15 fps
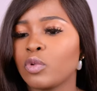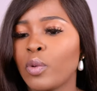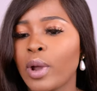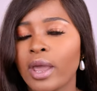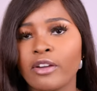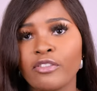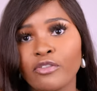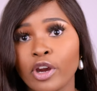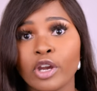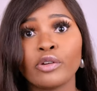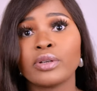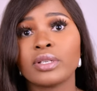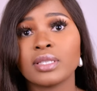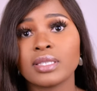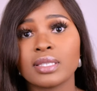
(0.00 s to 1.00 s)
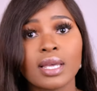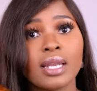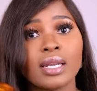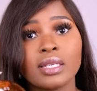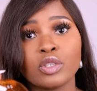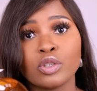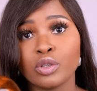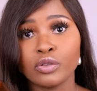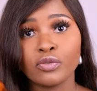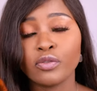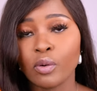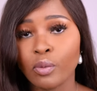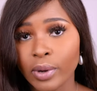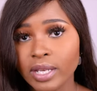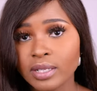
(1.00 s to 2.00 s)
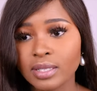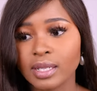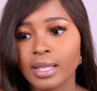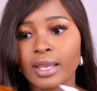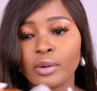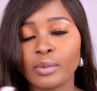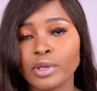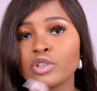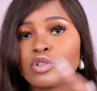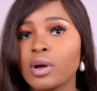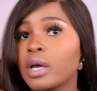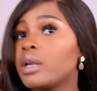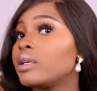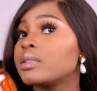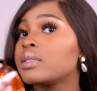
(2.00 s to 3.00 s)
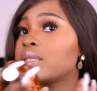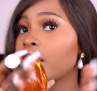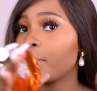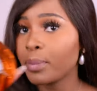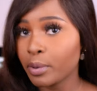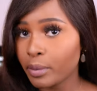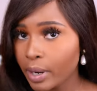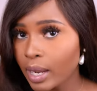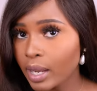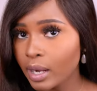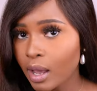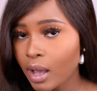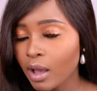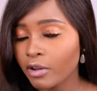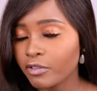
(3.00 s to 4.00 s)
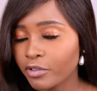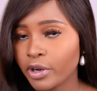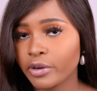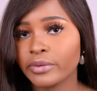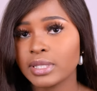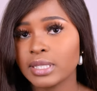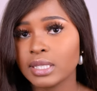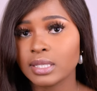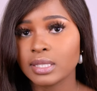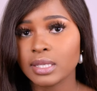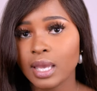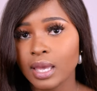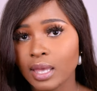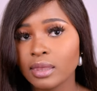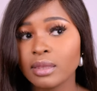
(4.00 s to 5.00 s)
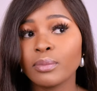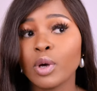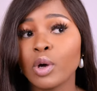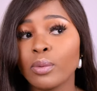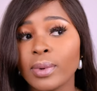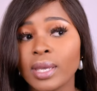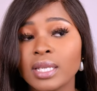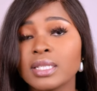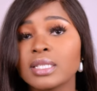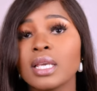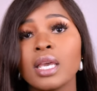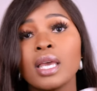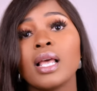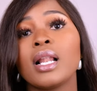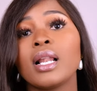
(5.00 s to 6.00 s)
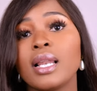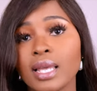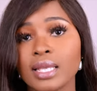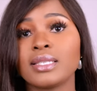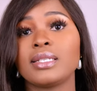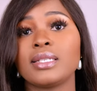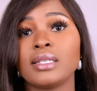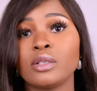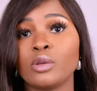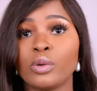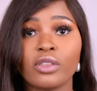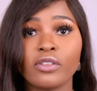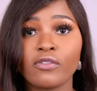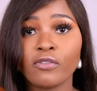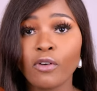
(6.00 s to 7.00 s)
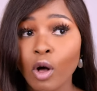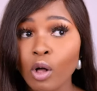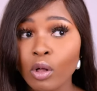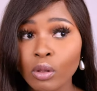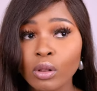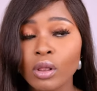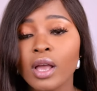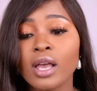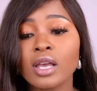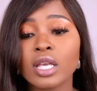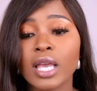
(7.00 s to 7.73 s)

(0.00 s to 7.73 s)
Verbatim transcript: wear fragrance that is good for winter. Like we're trying to separate our fragrances at the moment. Let's deal with fall